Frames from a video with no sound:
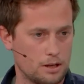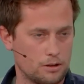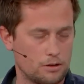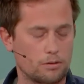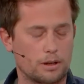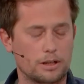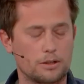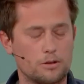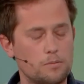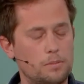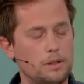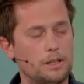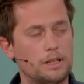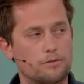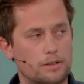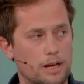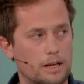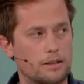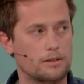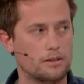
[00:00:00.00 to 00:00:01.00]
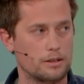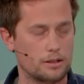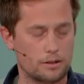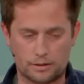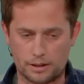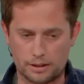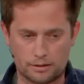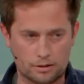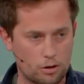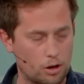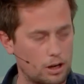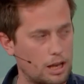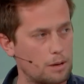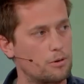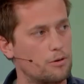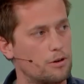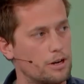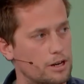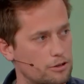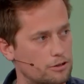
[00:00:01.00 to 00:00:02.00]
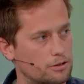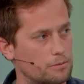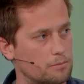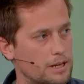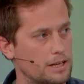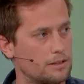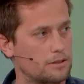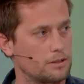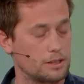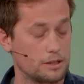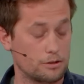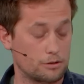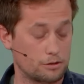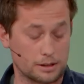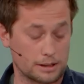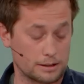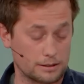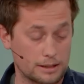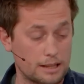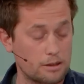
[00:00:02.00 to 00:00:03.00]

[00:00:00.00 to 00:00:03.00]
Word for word: So I do believe that there's this collaboration makes it interesting.